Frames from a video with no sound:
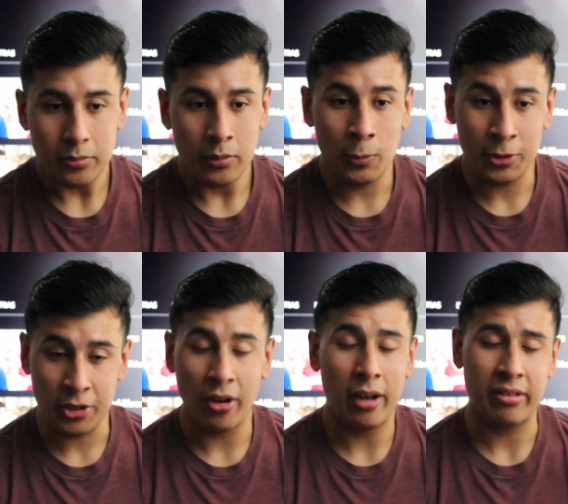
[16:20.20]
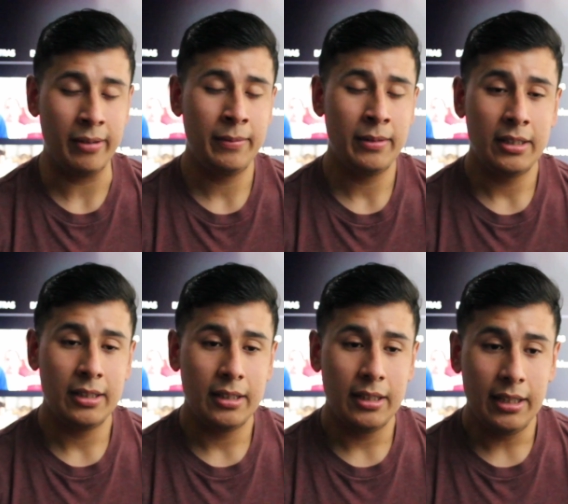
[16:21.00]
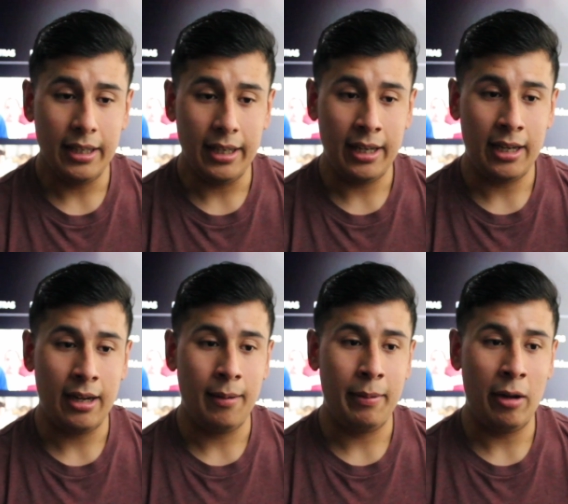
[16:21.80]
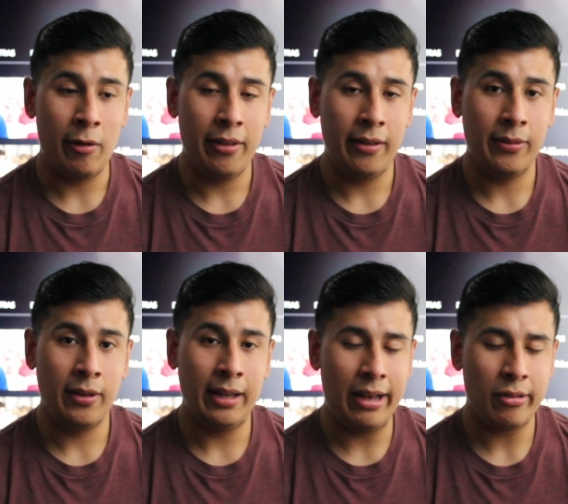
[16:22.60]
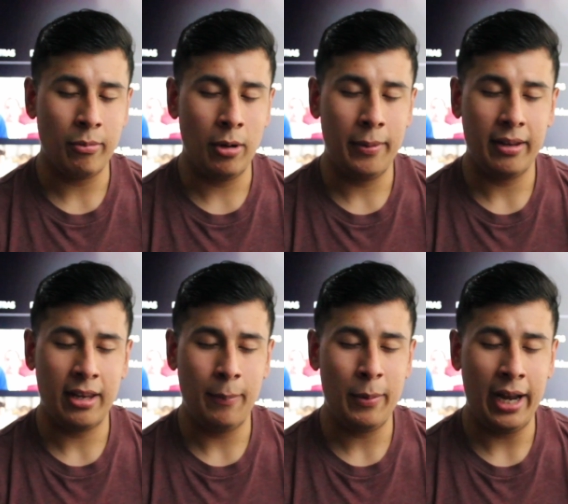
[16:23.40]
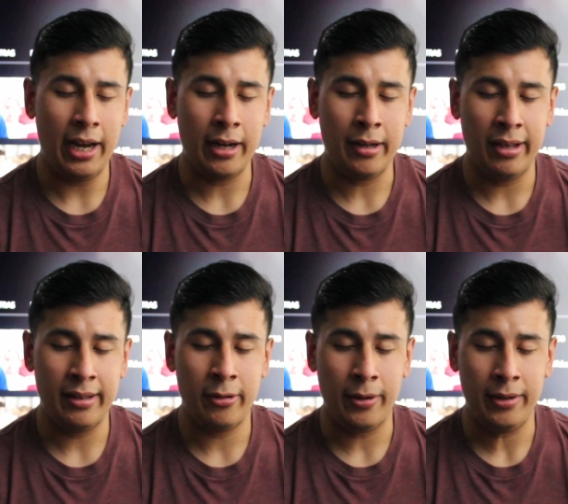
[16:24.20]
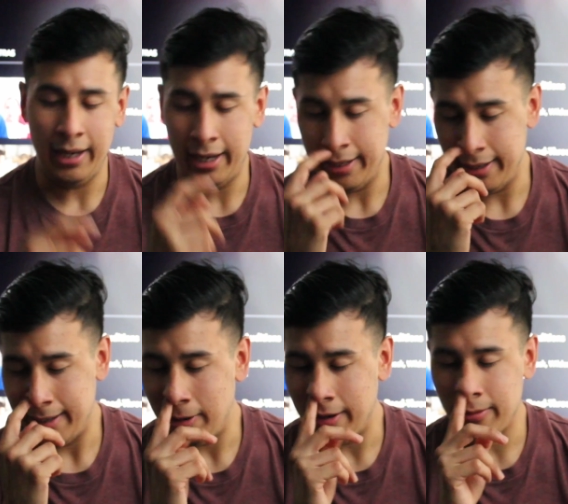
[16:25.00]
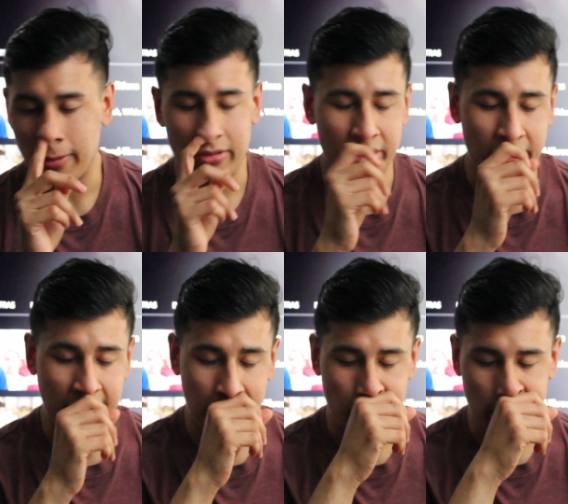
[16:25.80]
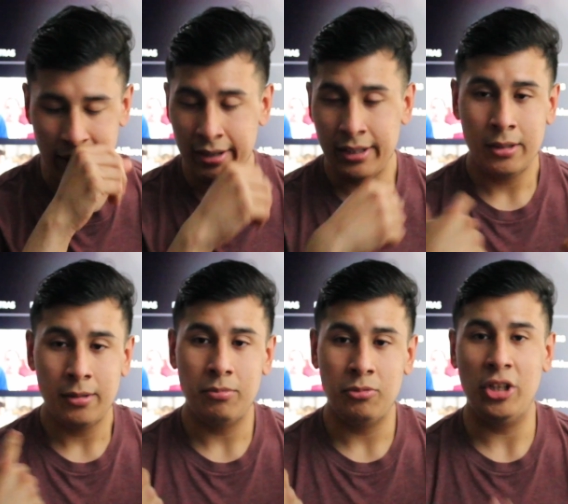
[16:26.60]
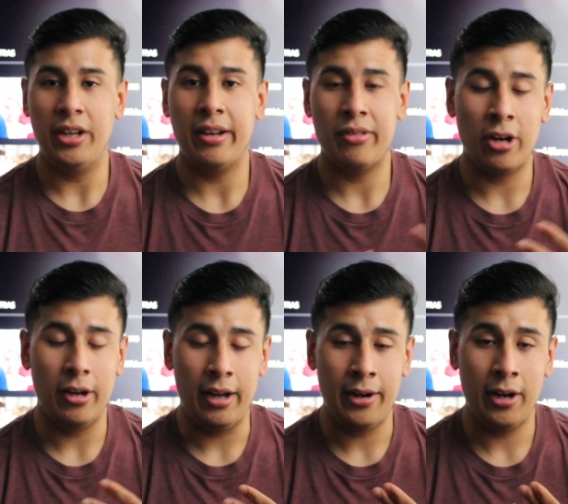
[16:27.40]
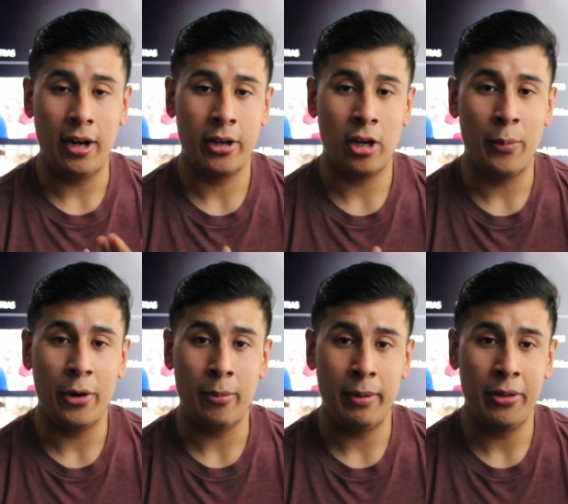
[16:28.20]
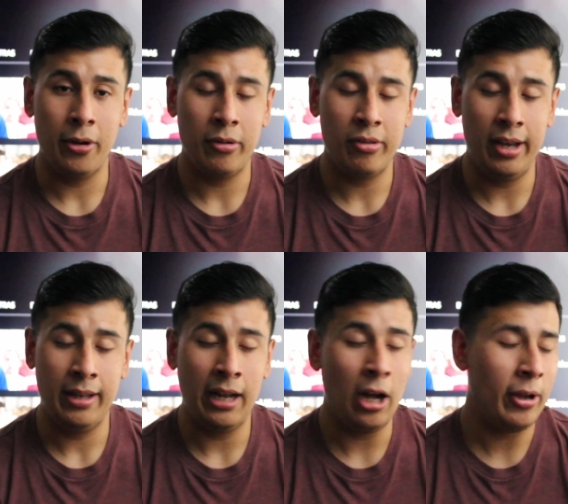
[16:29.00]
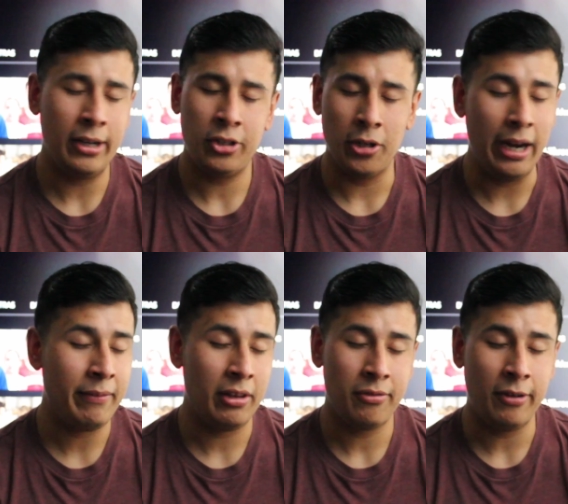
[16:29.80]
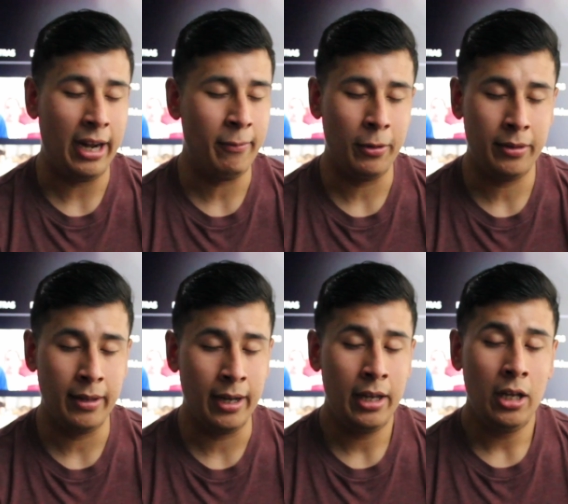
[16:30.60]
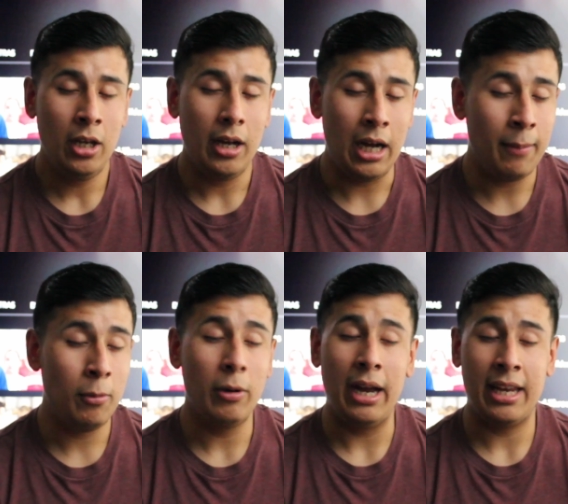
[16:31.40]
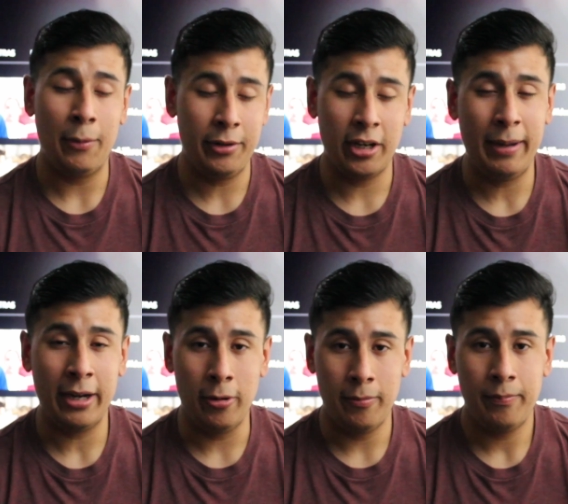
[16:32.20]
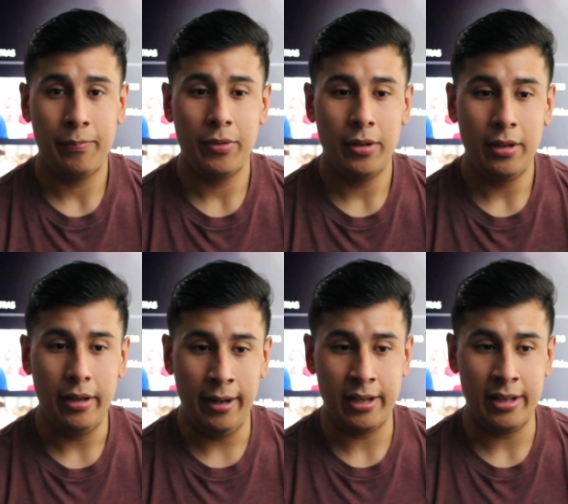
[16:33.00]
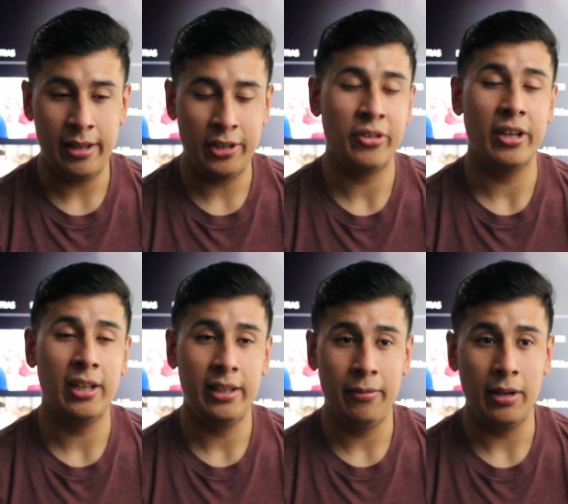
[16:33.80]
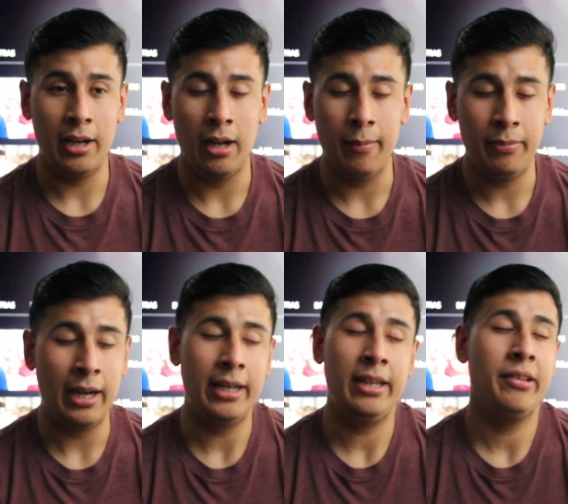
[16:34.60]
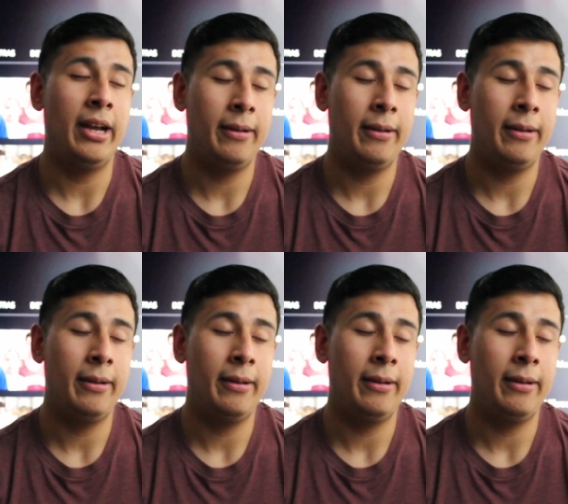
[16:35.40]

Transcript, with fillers: which is awesome. Uh, but however, the, the last moment to keep an eye on is that during the end, uh, while everyone's just dancing, Gina gets a call, on, a, on a call with her mother saying that, oh yeah, sure, everything's fine, but uh, I'm, I can't wait to come back home, indicating that she's going to leave, um, not East High.